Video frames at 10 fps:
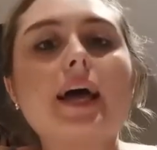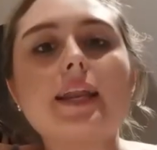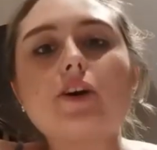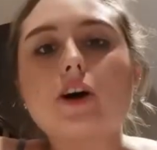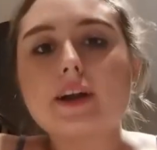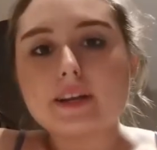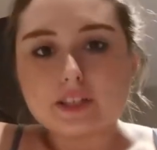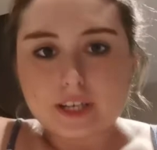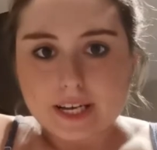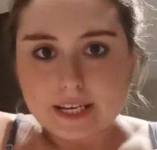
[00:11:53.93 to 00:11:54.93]
Now,
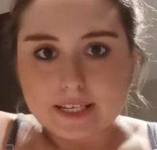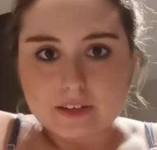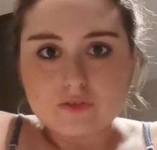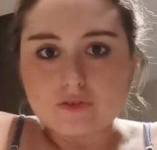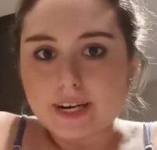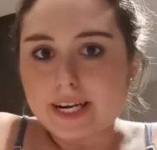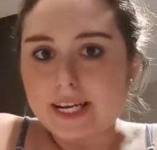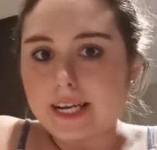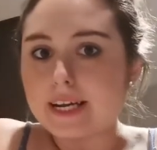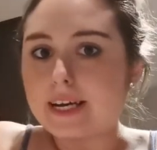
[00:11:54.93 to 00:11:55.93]
Jakey didn't
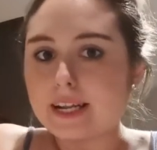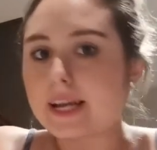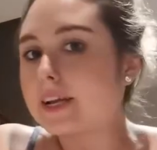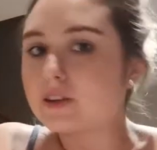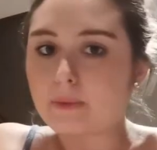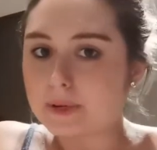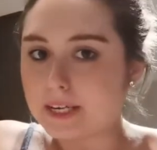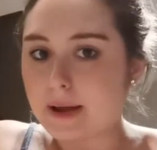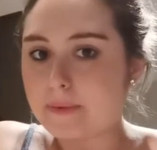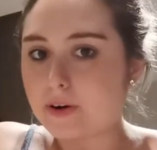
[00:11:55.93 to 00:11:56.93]
really like tummy
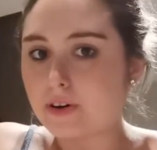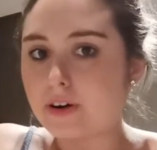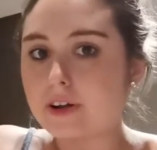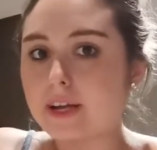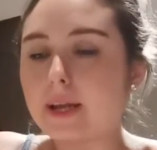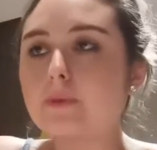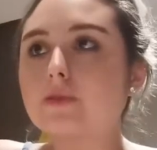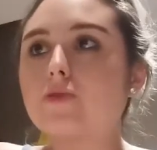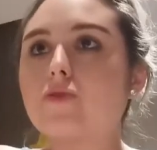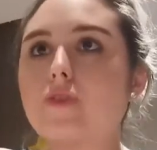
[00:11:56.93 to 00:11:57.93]
time at all. He
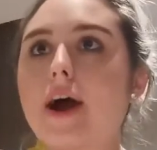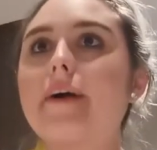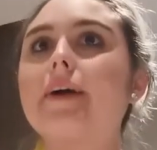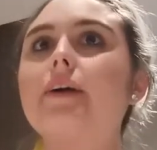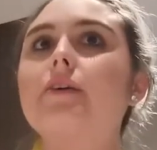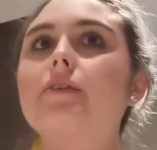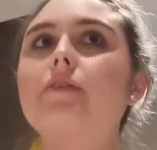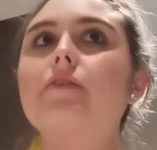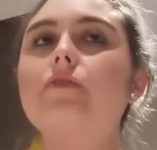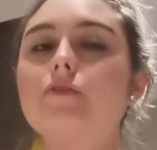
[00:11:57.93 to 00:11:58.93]
was very
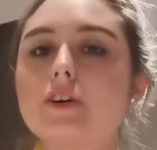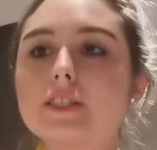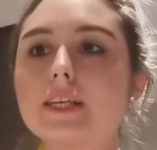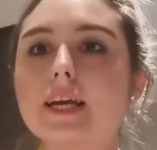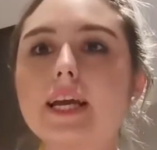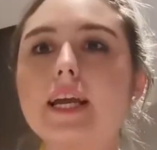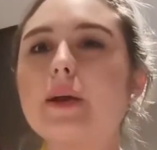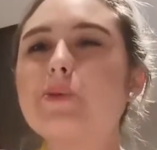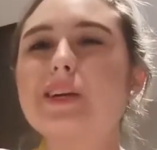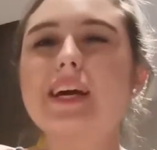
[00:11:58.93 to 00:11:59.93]
fussy.
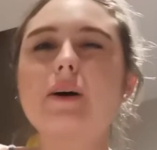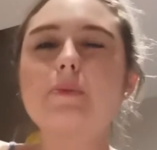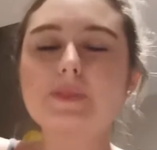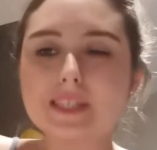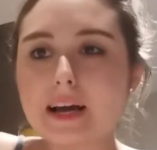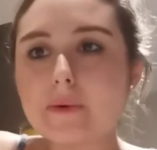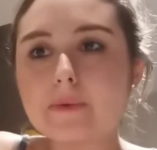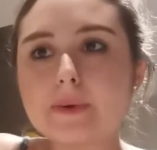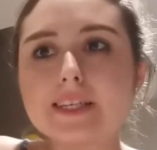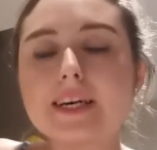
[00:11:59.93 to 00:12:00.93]
He would upset
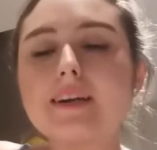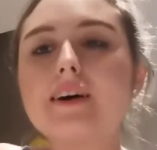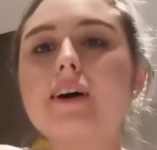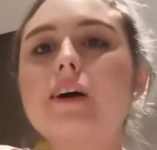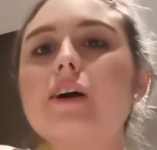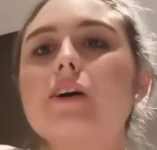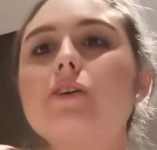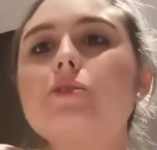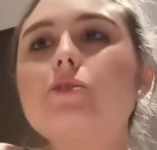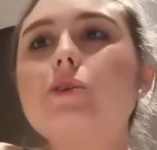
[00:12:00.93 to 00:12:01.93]
when we did it.
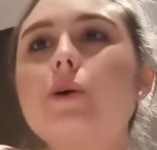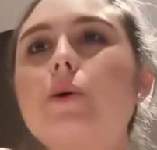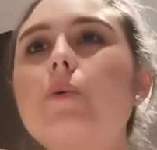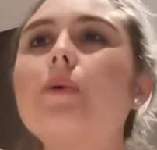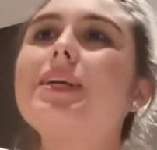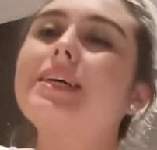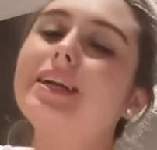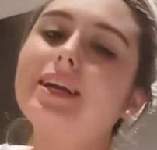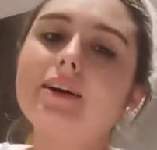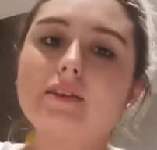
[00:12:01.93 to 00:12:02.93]
So we did
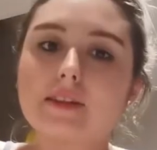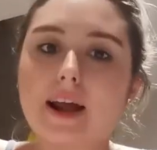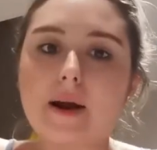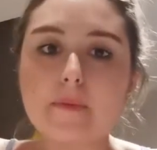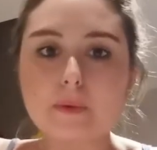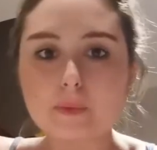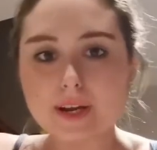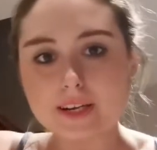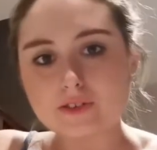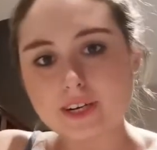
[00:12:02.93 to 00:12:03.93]
it here and there, but
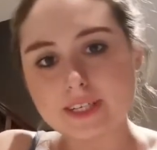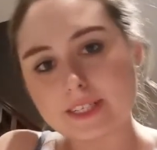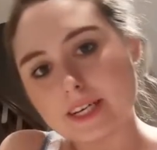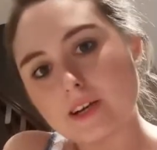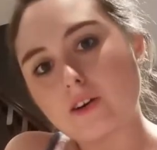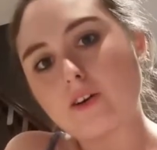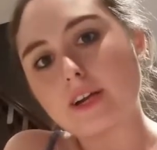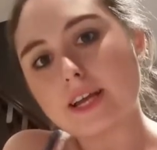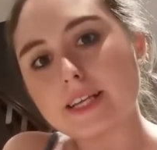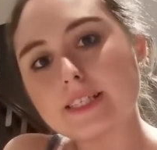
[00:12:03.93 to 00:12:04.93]
we tried to take it on
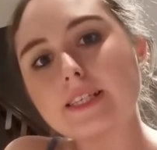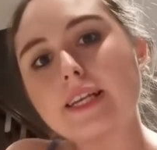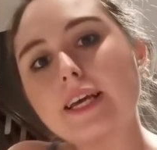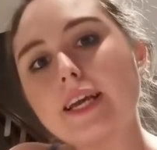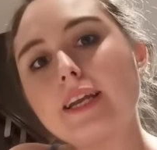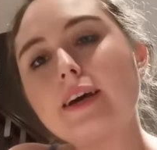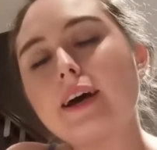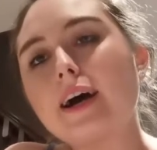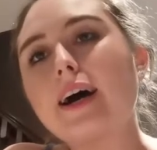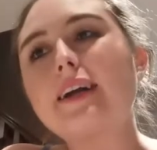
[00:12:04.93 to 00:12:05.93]
his lead,
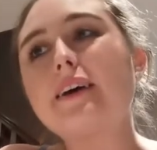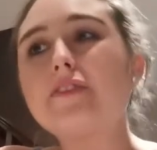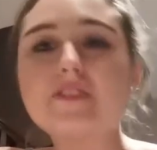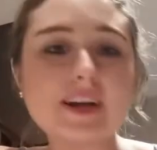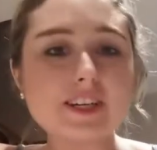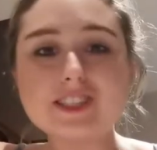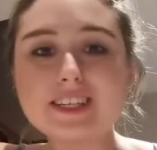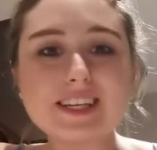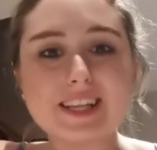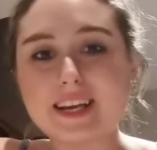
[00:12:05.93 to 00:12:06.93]
and
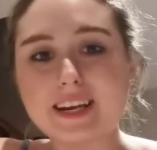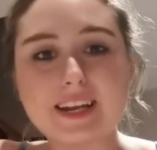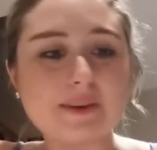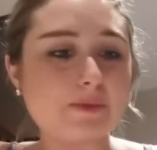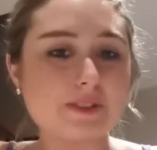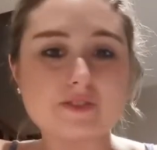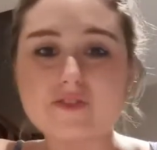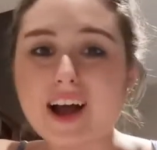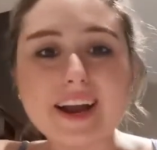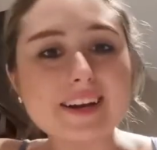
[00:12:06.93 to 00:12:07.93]
eventually then he was
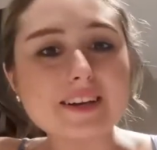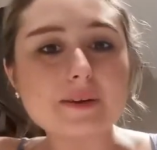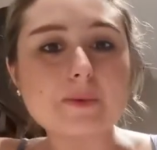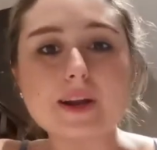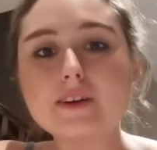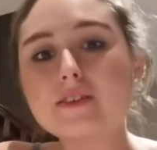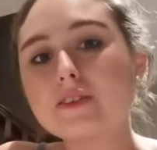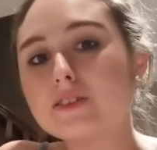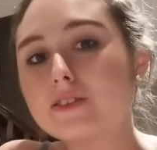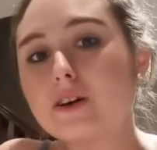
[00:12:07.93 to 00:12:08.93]
fine and he went on
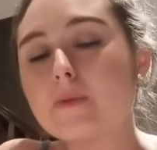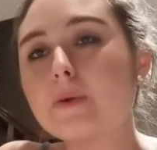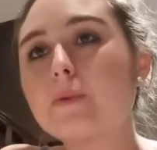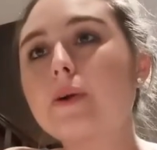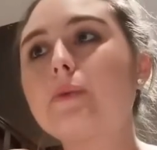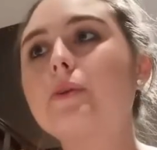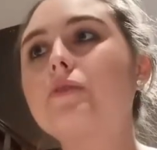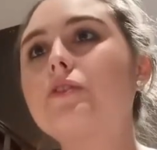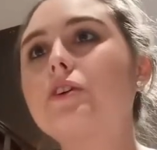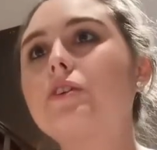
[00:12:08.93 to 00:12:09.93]
his tummy. We would
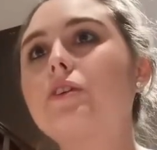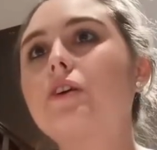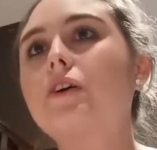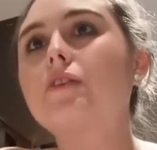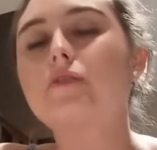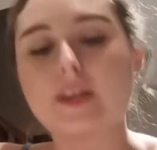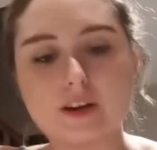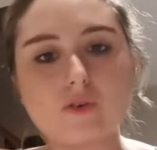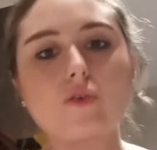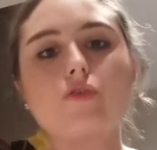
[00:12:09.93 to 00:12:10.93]
have done a lot of like
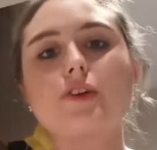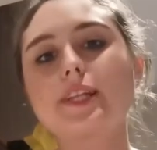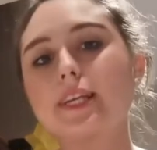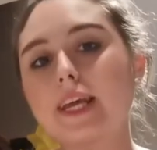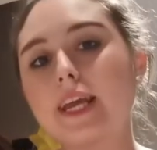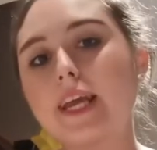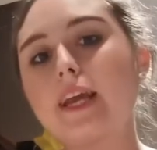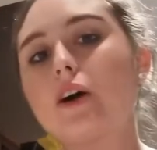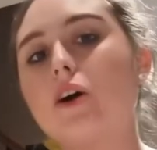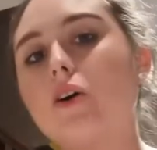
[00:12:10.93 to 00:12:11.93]
over the
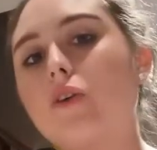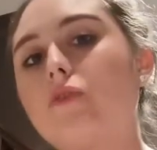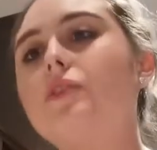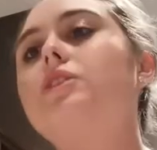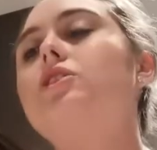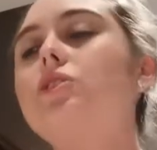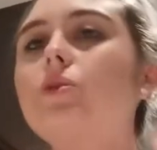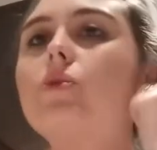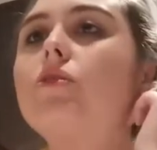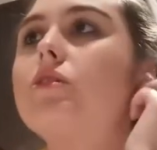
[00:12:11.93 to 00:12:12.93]
knee, over the
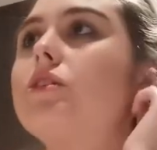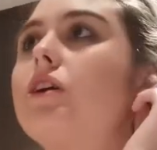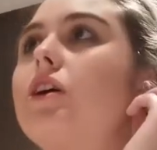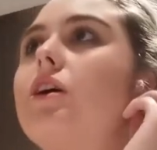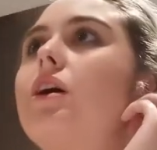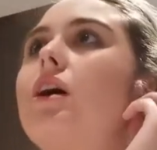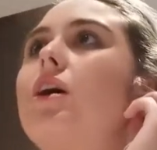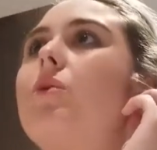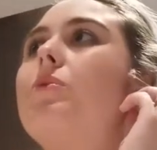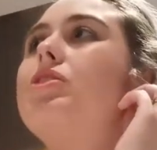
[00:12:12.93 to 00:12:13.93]
shoulder.
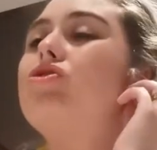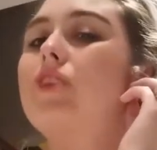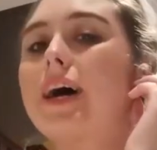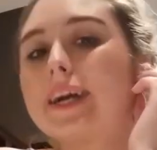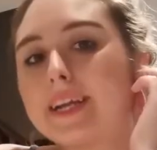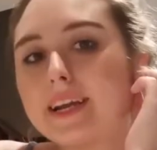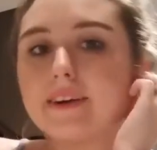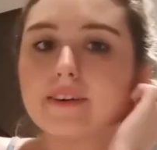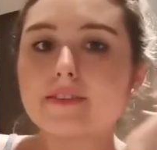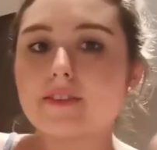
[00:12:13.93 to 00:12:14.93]
We tried
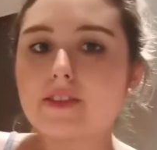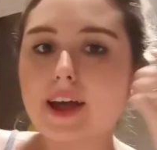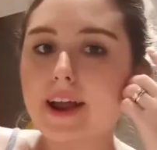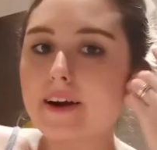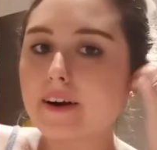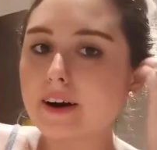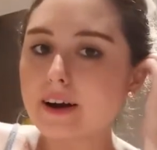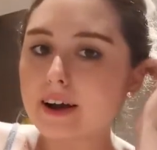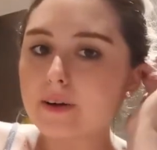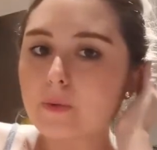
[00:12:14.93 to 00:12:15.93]
here and there
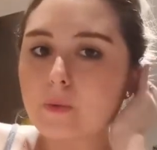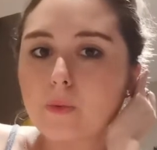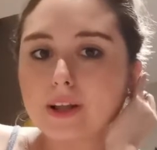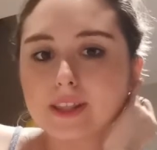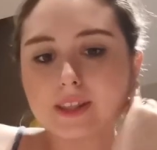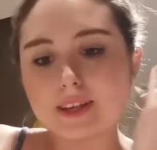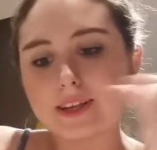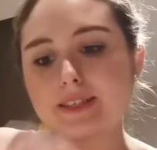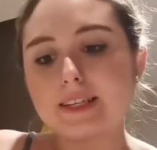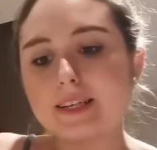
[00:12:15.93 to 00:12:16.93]
with
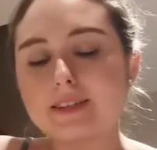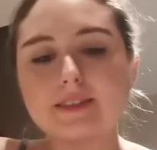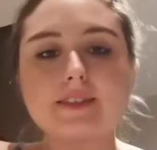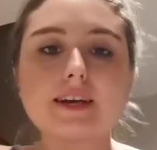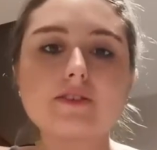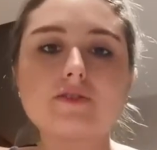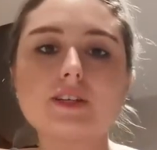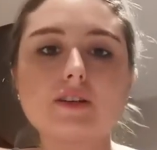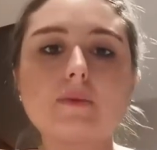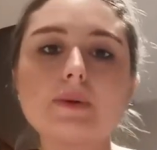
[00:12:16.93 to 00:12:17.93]
his little sensory
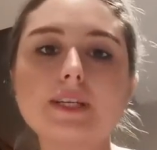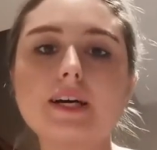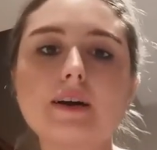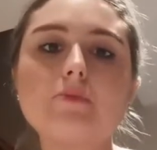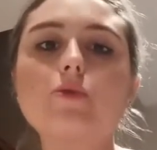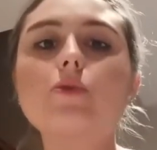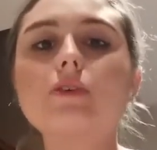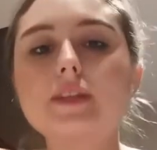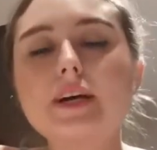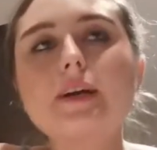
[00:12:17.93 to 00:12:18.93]
tummy time roll
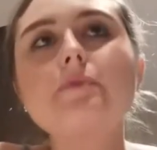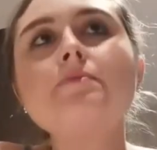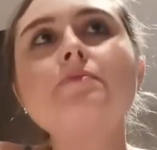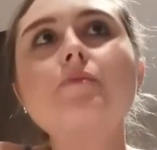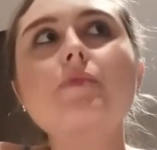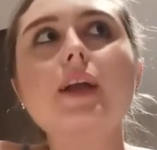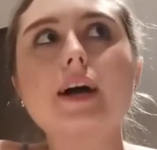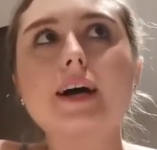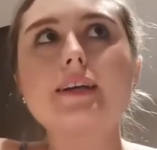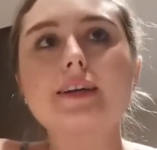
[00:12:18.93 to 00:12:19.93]
thing,
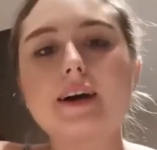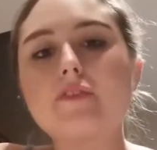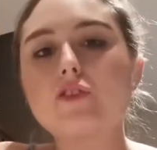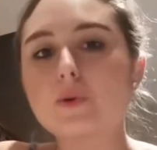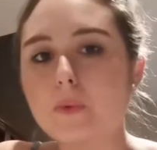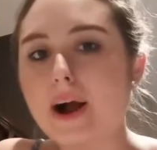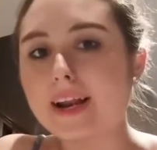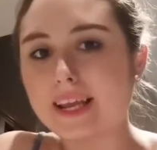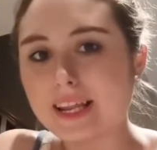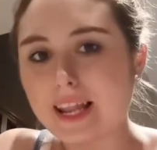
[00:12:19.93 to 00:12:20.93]
and after a while
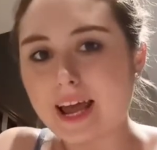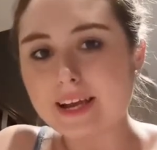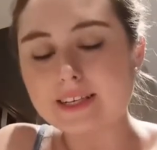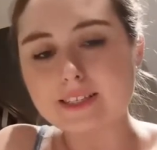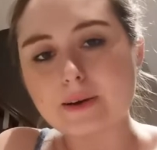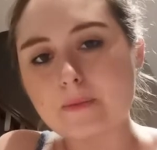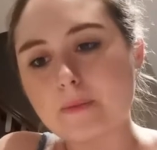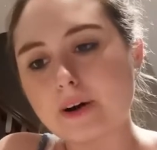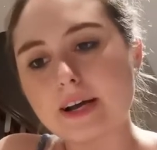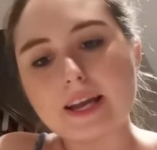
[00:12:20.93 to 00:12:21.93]
he liked it,
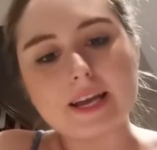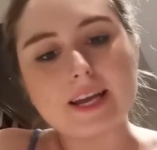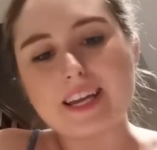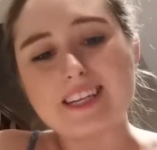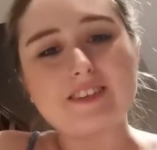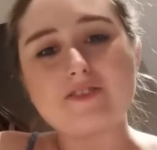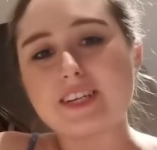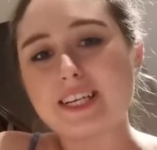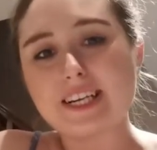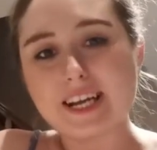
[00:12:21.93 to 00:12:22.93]
but he didn't
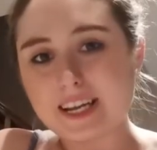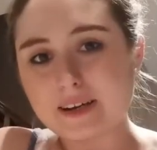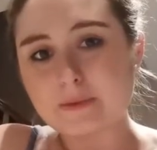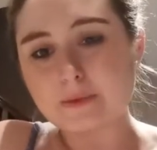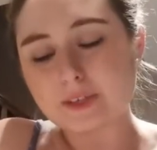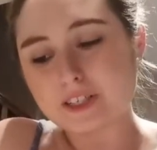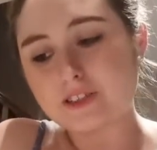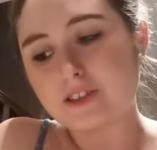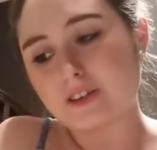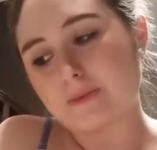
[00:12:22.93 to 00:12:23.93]
really like it. But we
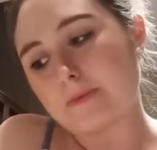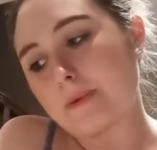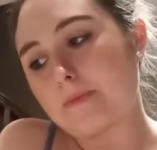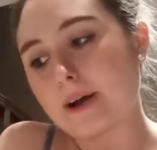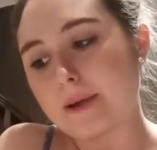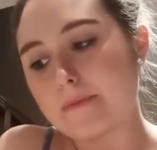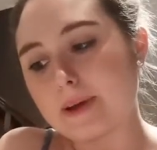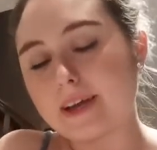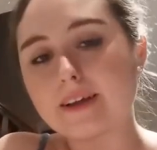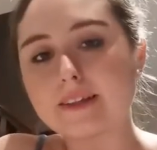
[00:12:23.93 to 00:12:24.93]
just took it bit by
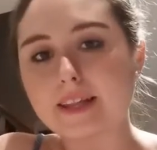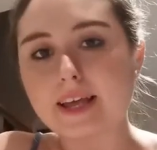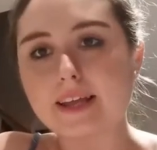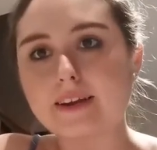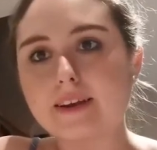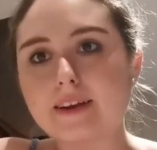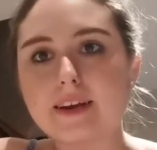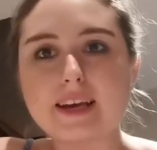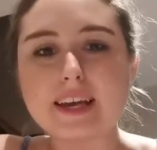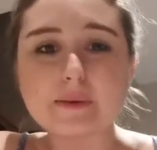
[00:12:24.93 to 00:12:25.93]
bit, and then
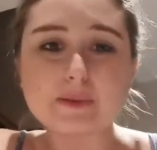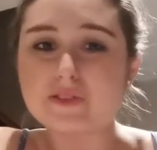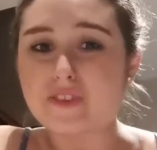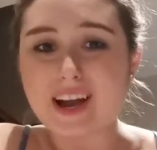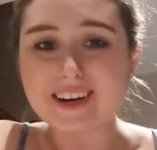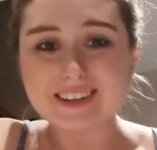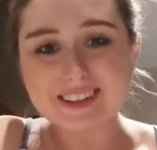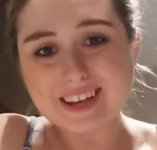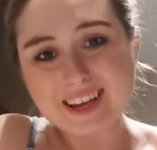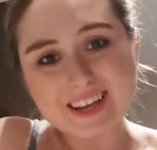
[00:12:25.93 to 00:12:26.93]
he was fine in
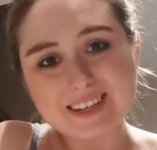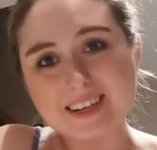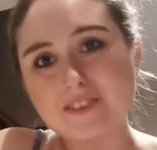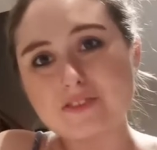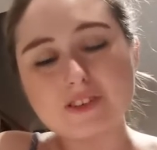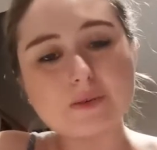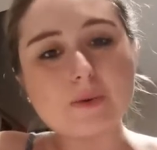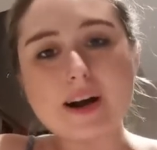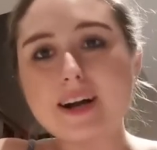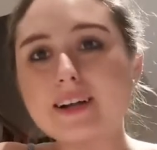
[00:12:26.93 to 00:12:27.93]
the end after a
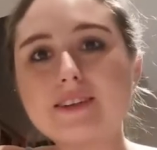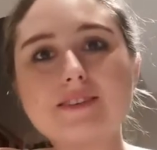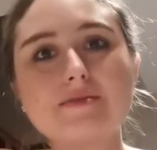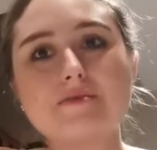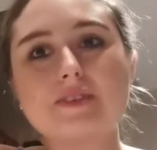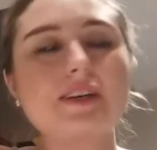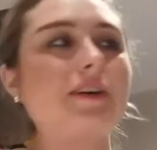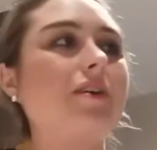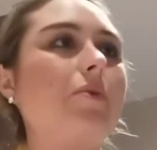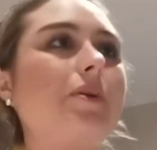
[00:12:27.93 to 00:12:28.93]
while
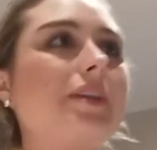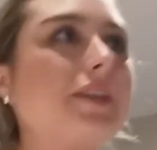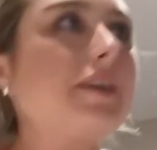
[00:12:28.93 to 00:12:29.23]
with